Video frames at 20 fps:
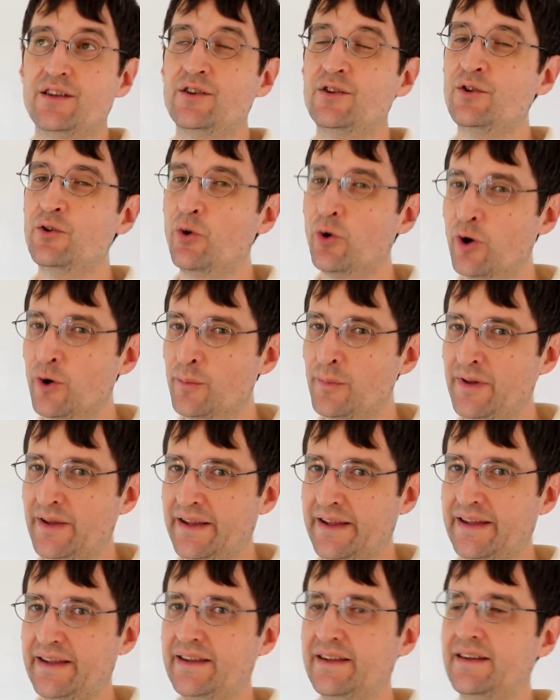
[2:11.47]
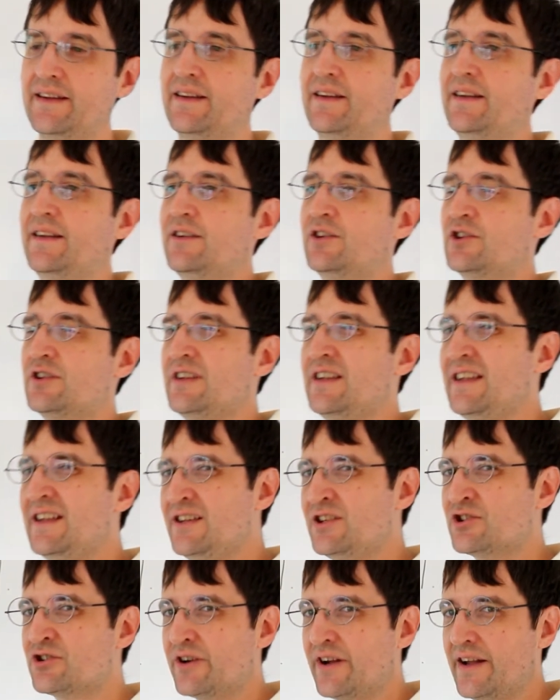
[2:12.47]
Normally,
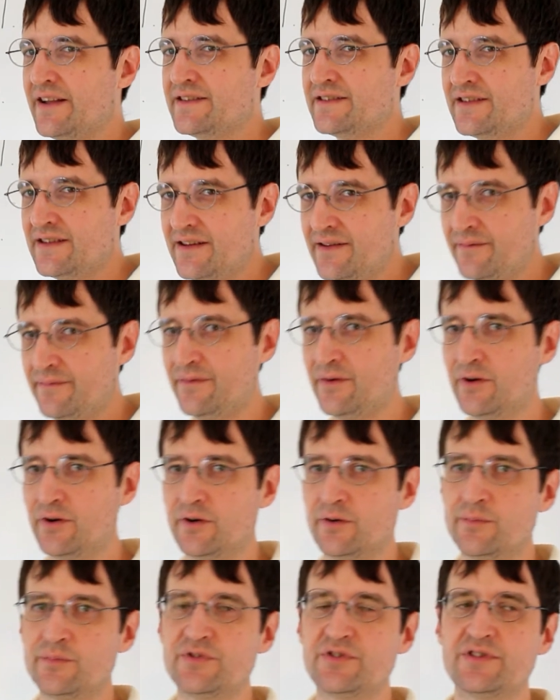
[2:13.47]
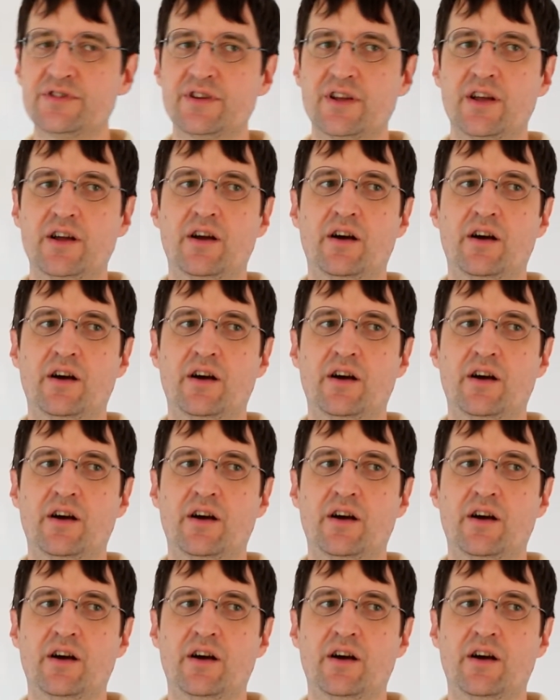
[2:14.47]
intransitive verbs